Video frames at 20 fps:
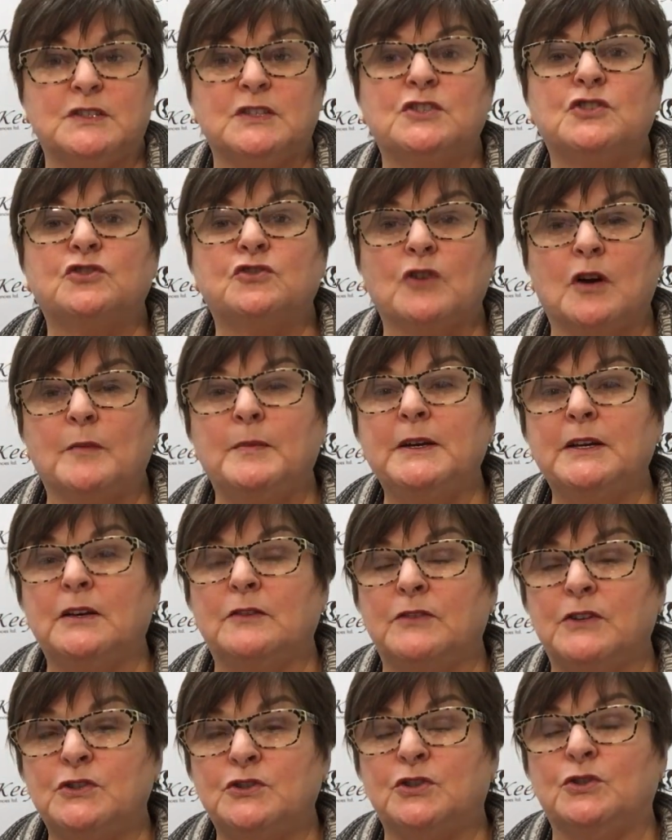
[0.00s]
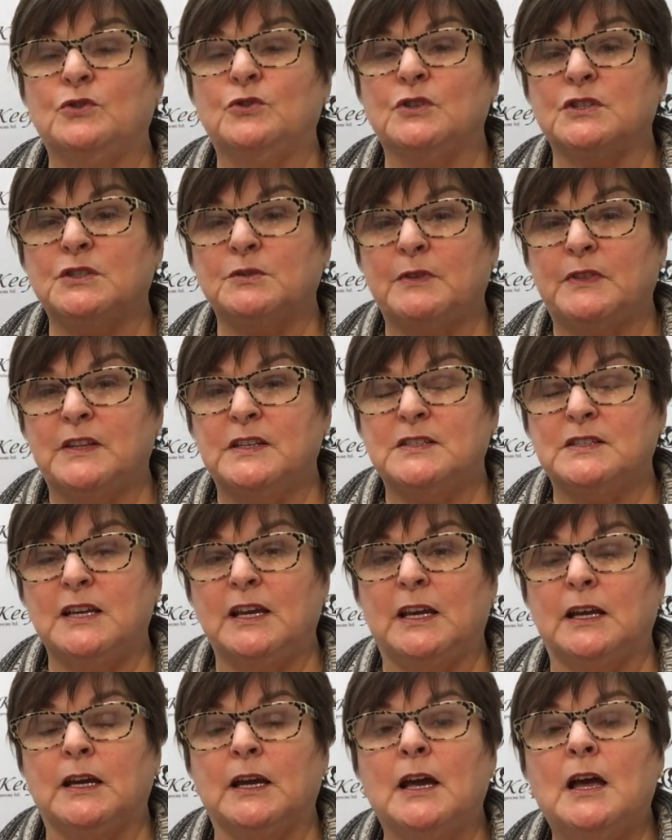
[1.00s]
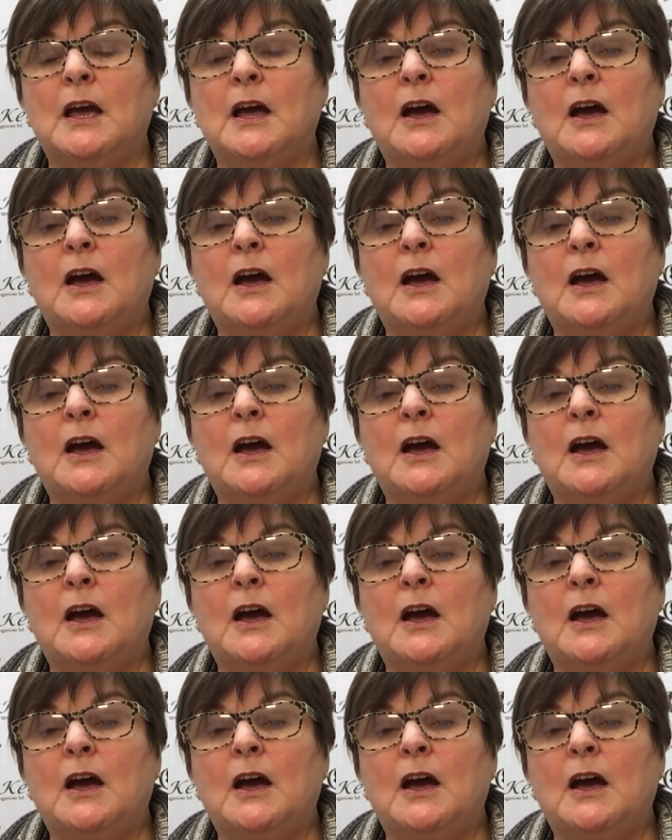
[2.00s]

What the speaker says: the scrubbing of the tools with the sink.